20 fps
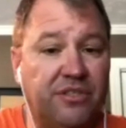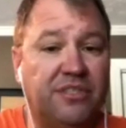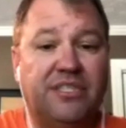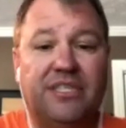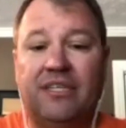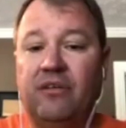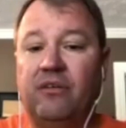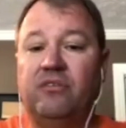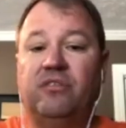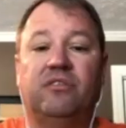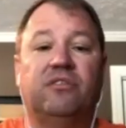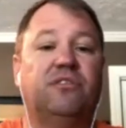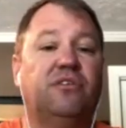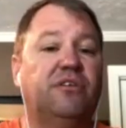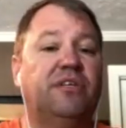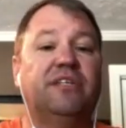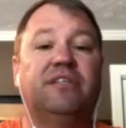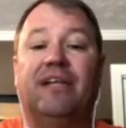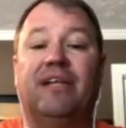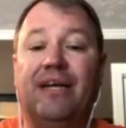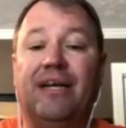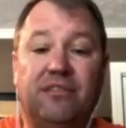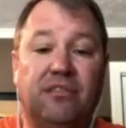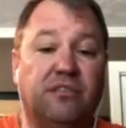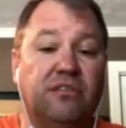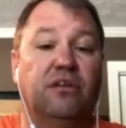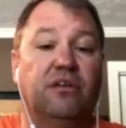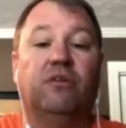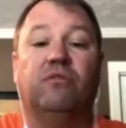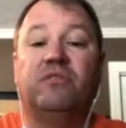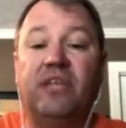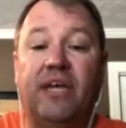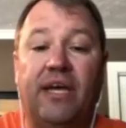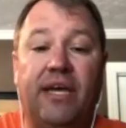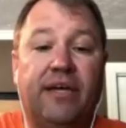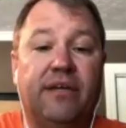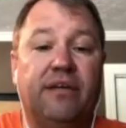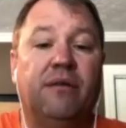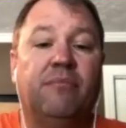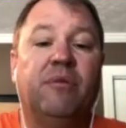10, OSHA 30 classes. Go
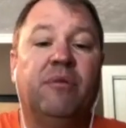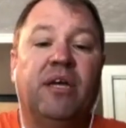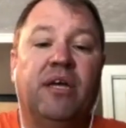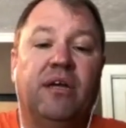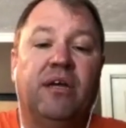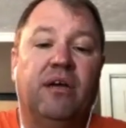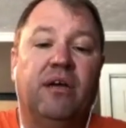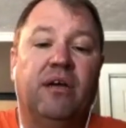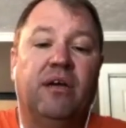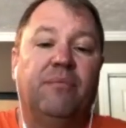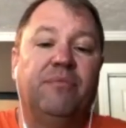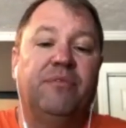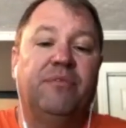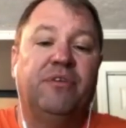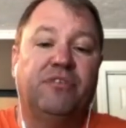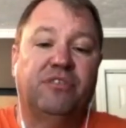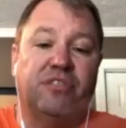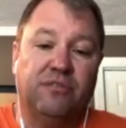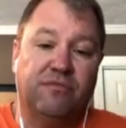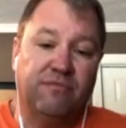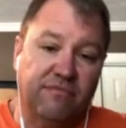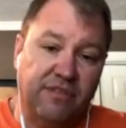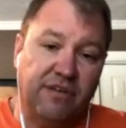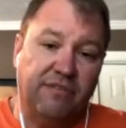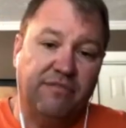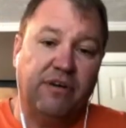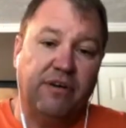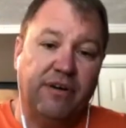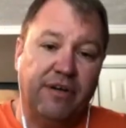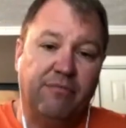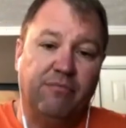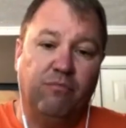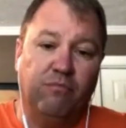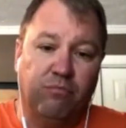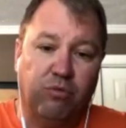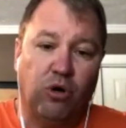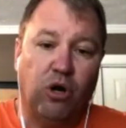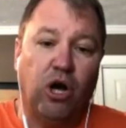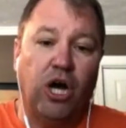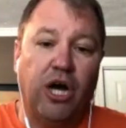take them. Um, they're just they're very
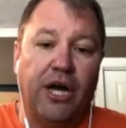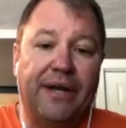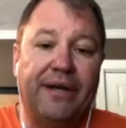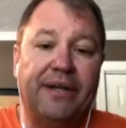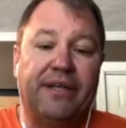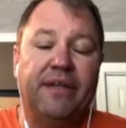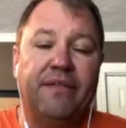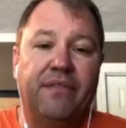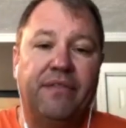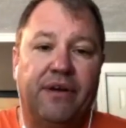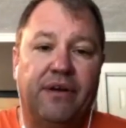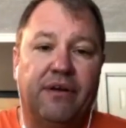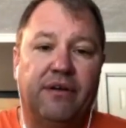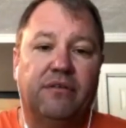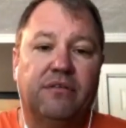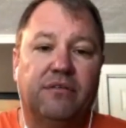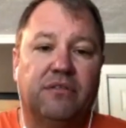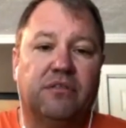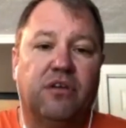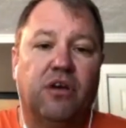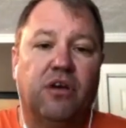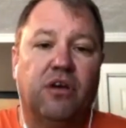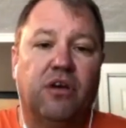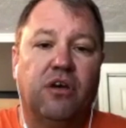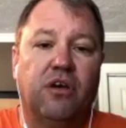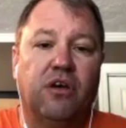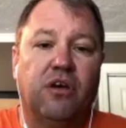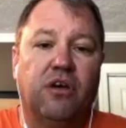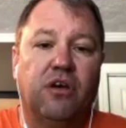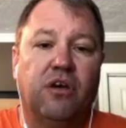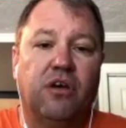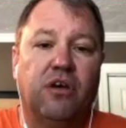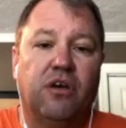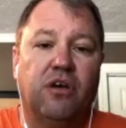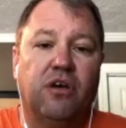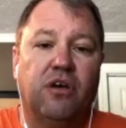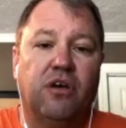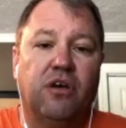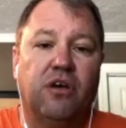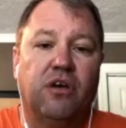broad in their scope.
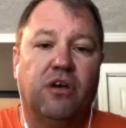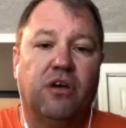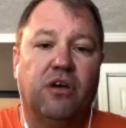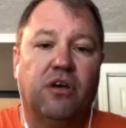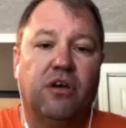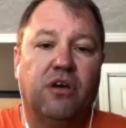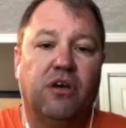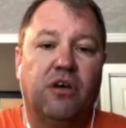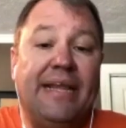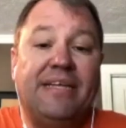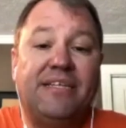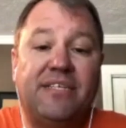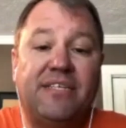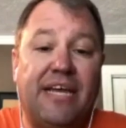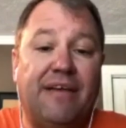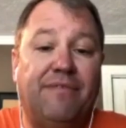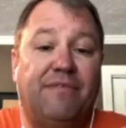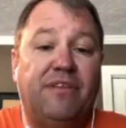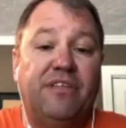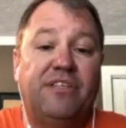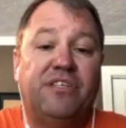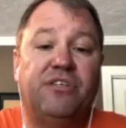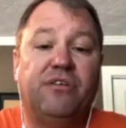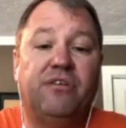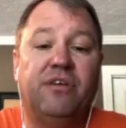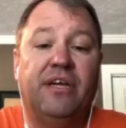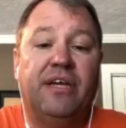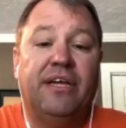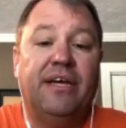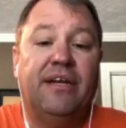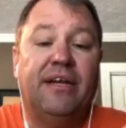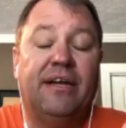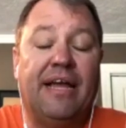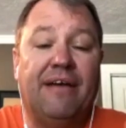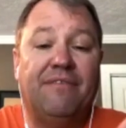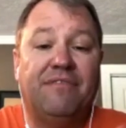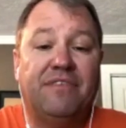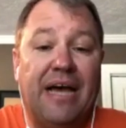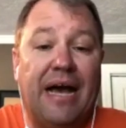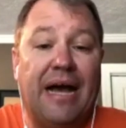Um, but any safety that you can get and
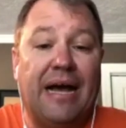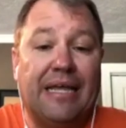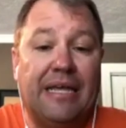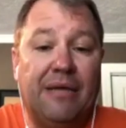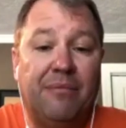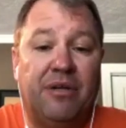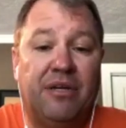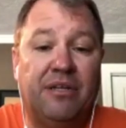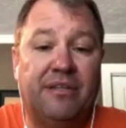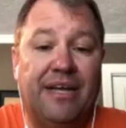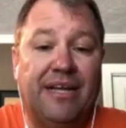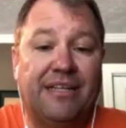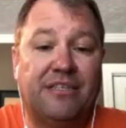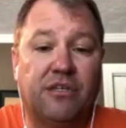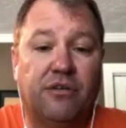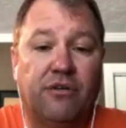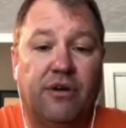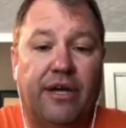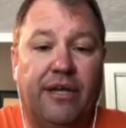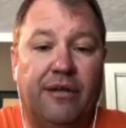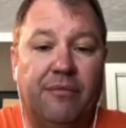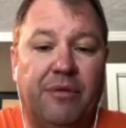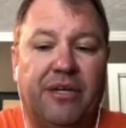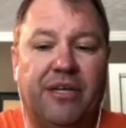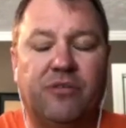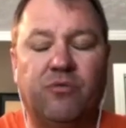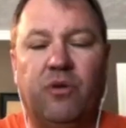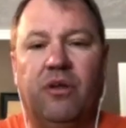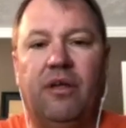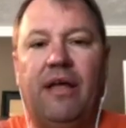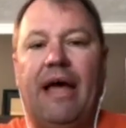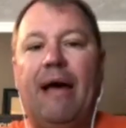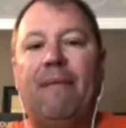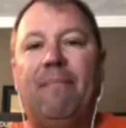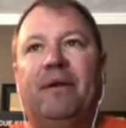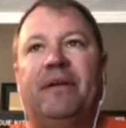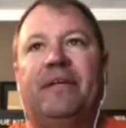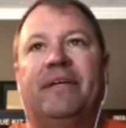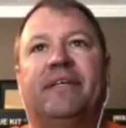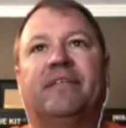have documented, that's great. Because what'll
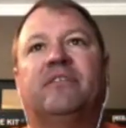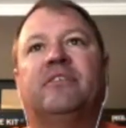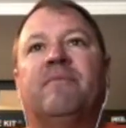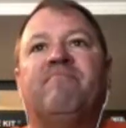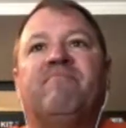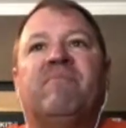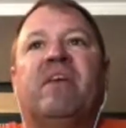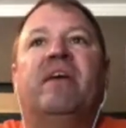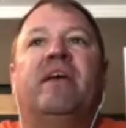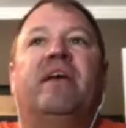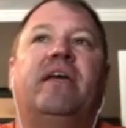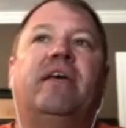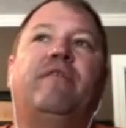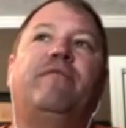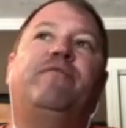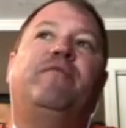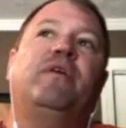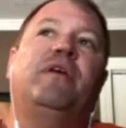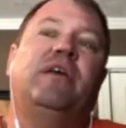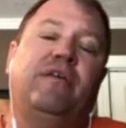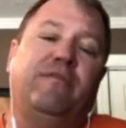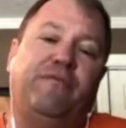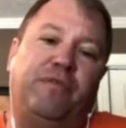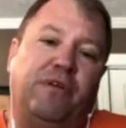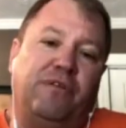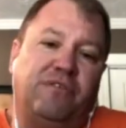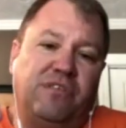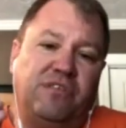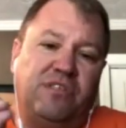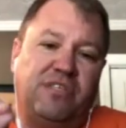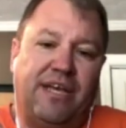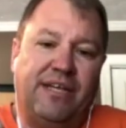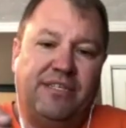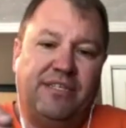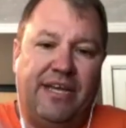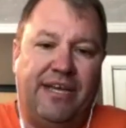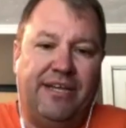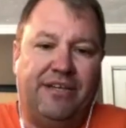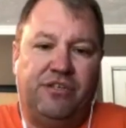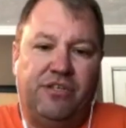happen is if if there's a
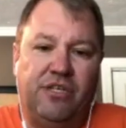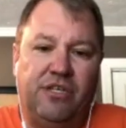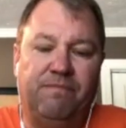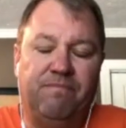citation